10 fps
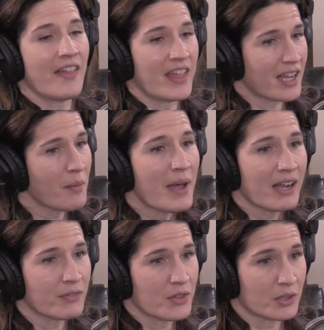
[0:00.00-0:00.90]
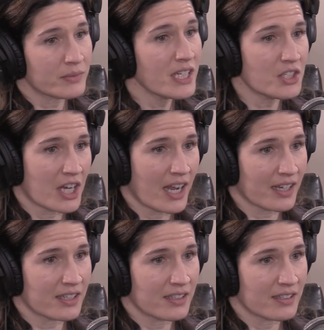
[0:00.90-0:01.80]
And they come back for their
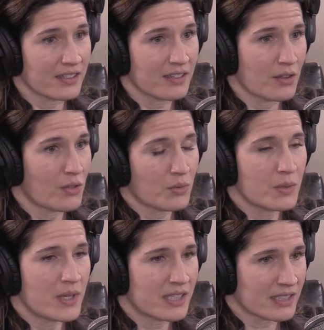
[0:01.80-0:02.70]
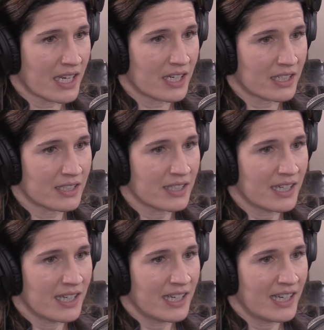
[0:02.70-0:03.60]
recheck 3 weeks later,